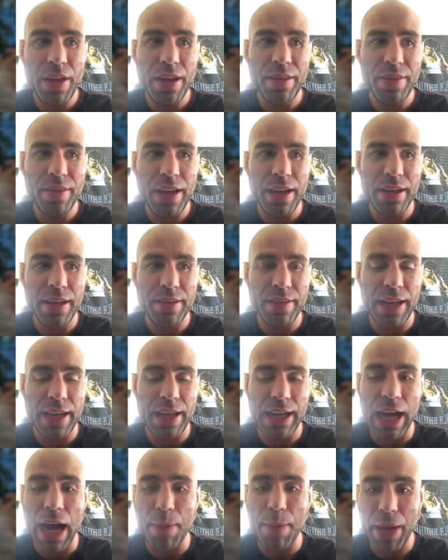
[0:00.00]

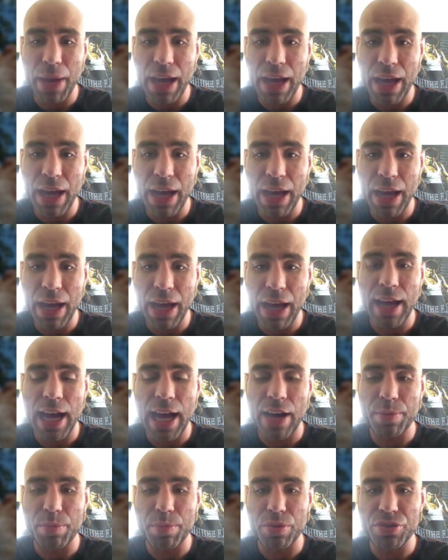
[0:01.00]
They got Pele
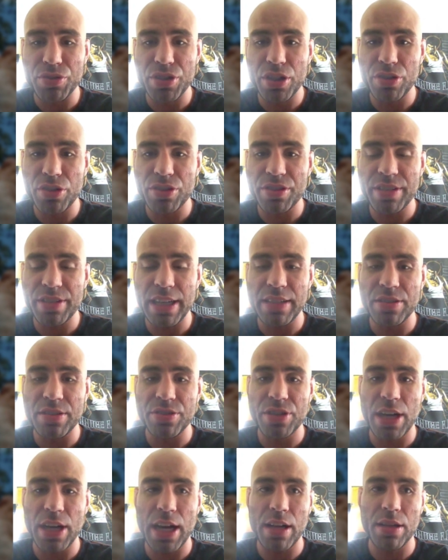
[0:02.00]
out in Brazil to take
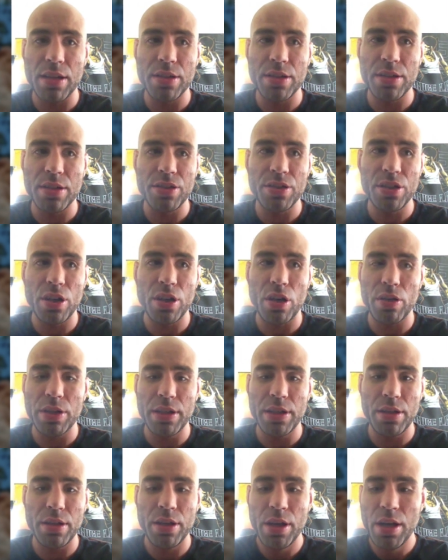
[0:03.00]
the challenge.
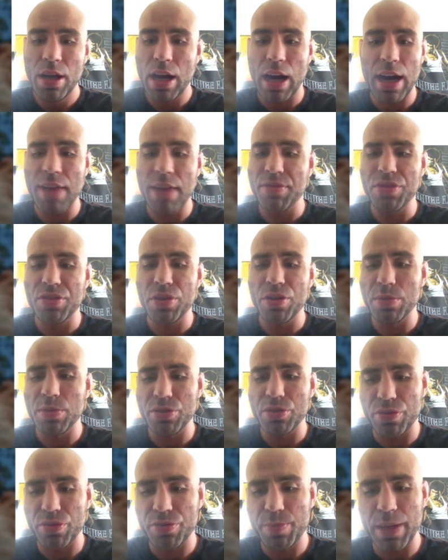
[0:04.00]
I have so
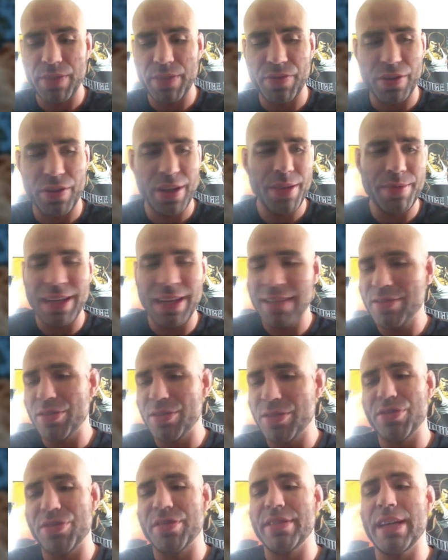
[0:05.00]
much respect for him. That
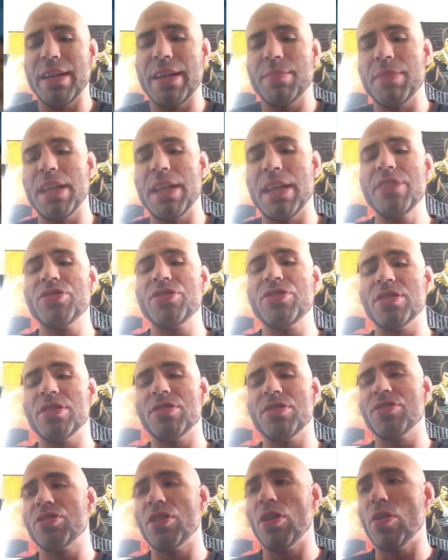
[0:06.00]
dude's a damn
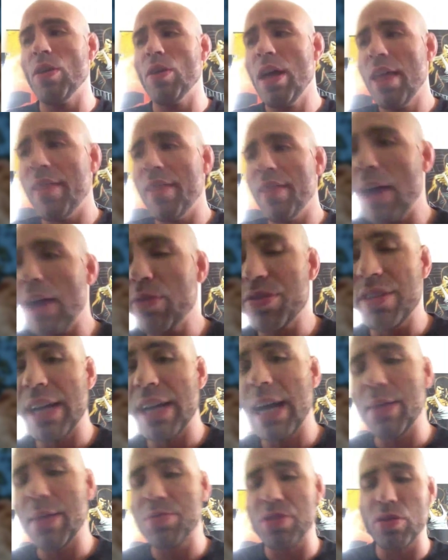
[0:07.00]
legend. So that was
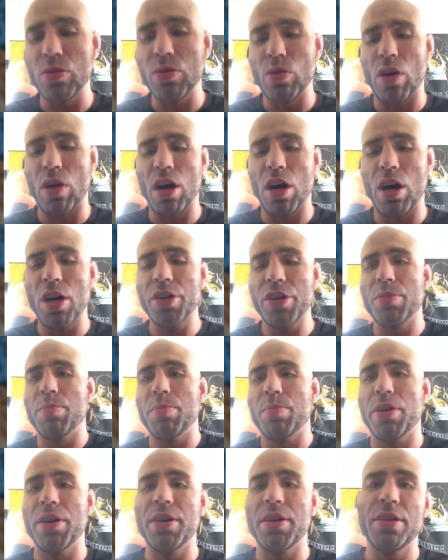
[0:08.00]
an absolute honor.
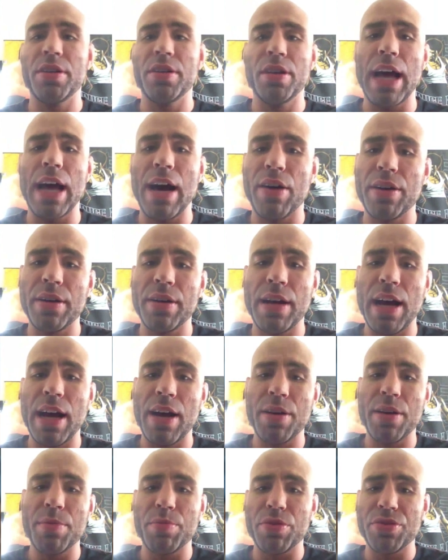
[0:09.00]
But out
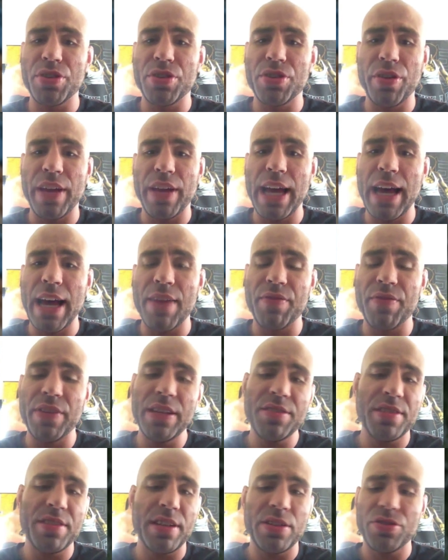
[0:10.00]
in Brazil, they had
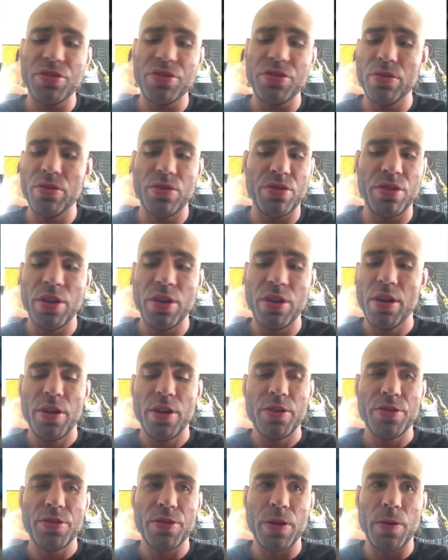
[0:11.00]
visa issues.
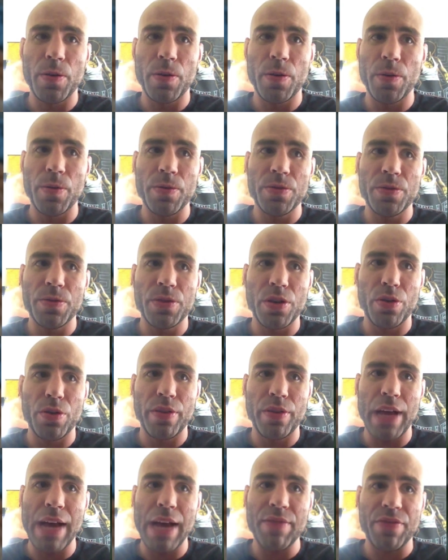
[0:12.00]
So
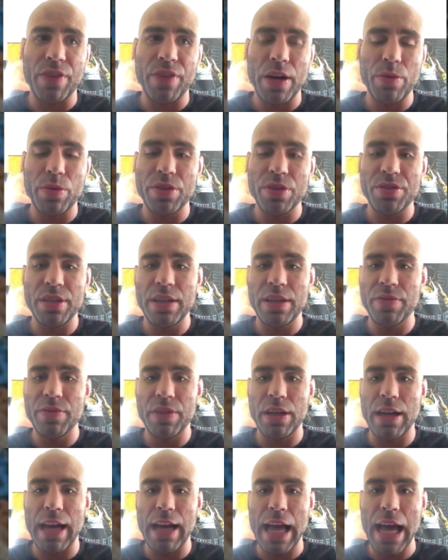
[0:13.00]
that fight wasn't
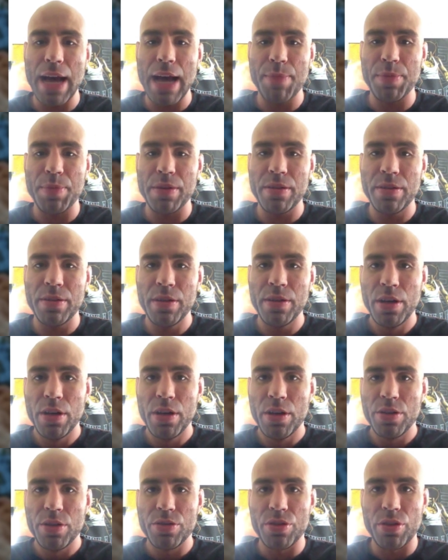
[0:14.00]
even going to happen.
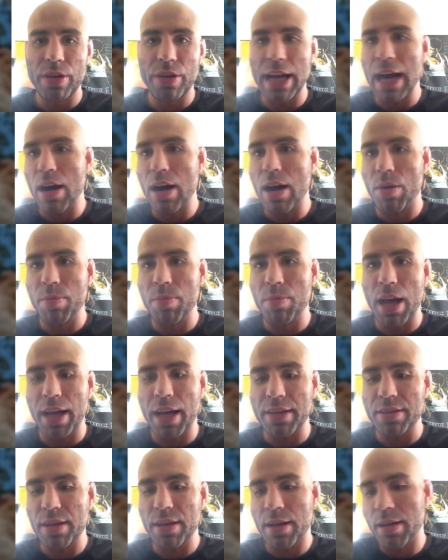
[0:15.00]
Yeah. So now I'm
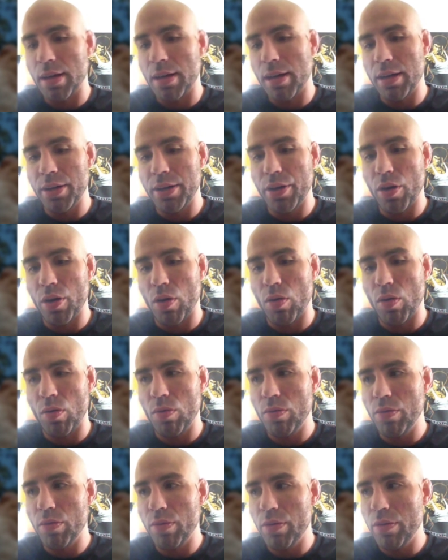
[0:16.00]
like,
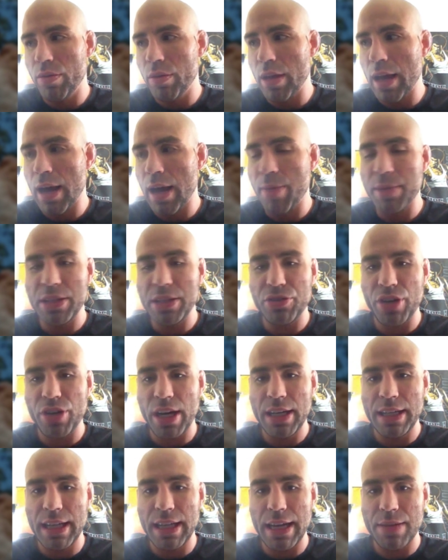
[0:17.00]
how many
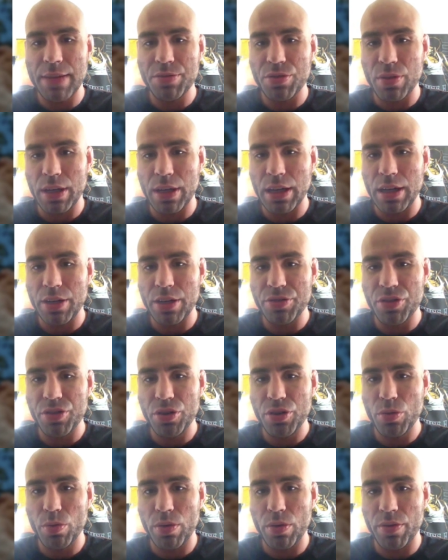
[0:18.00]
training camps do I got to
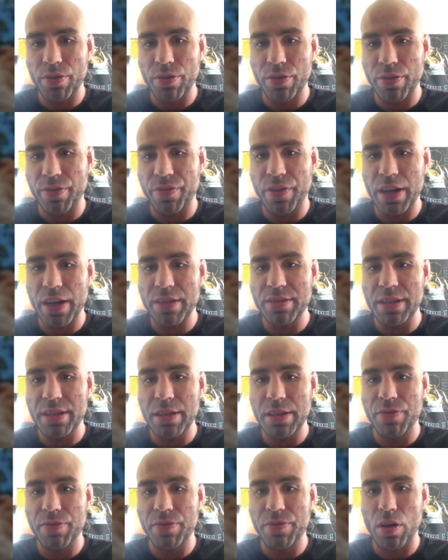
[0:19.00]
do where the fights
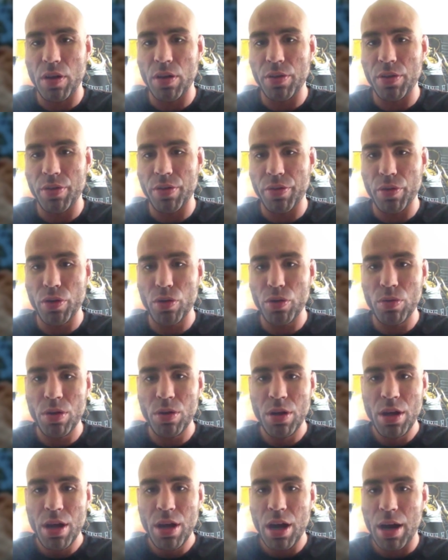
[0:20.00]
keep falling through?